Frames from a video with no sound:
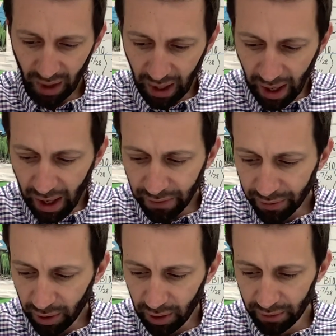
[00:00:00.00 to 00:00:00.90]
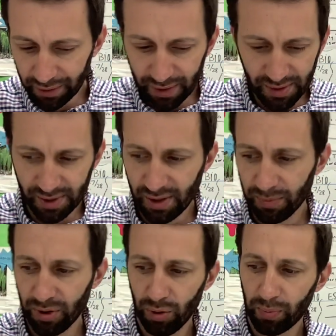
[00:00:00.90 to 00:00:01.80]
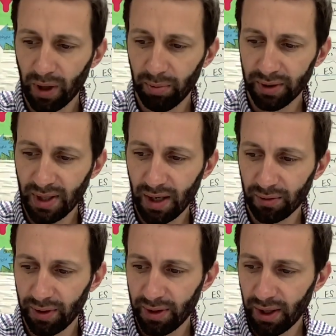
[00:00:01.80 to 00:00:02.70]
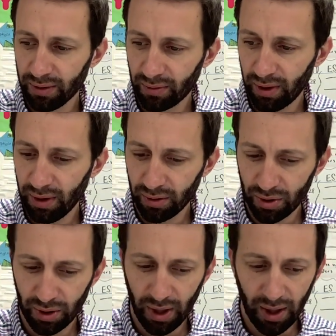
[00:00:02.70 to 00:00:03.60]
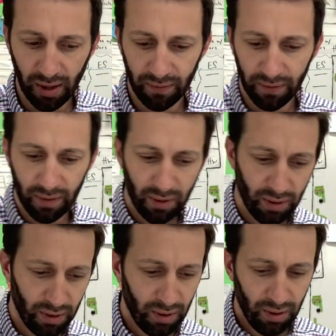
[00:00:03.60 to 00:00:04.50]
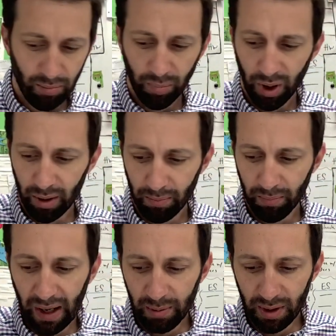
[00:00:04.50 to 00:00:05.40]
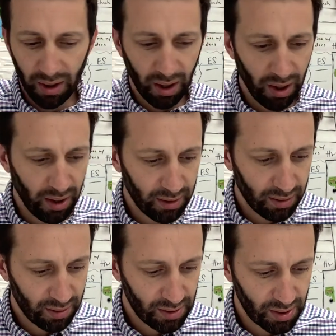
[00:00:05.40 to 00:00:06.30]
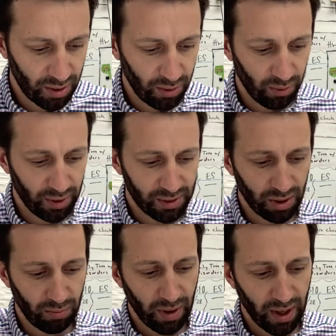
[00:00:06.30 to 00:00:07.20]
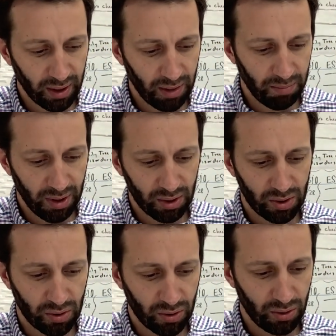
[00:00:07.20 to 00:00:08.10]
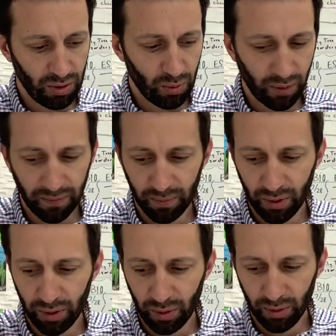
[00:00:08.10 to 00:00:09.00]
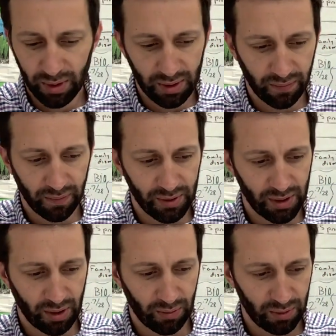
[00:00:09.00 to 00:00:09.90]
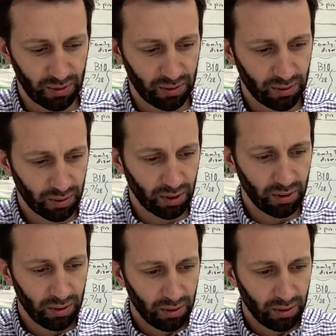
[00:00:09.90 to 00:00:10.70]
I thought that this is something you probably tackled in 9th grade or should have, but maybe not. So, let's go back and make sure you are familiar with these different zones, okay?